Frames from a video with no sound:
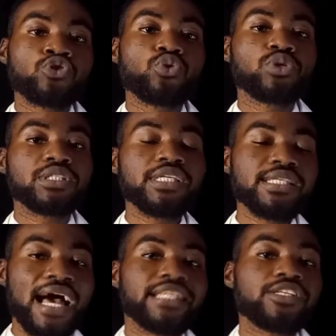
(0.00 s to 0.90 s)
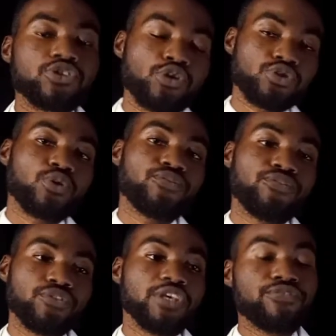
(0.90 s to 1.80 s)
So these are the source of
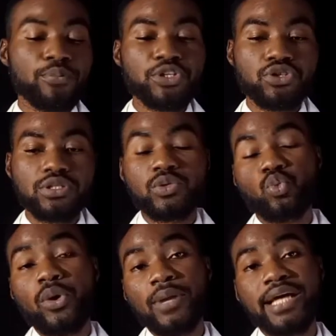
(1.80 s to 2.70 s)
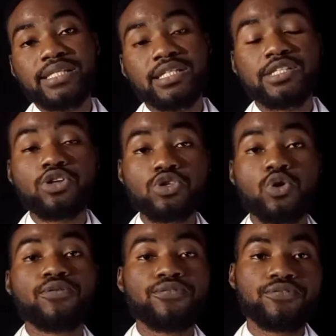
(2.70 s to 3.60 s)
information. What will I say? The source
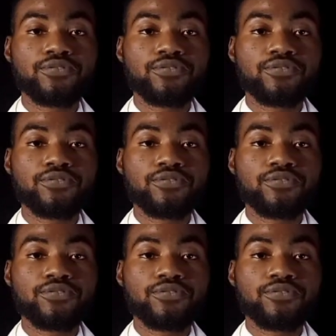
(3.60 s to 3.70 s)
of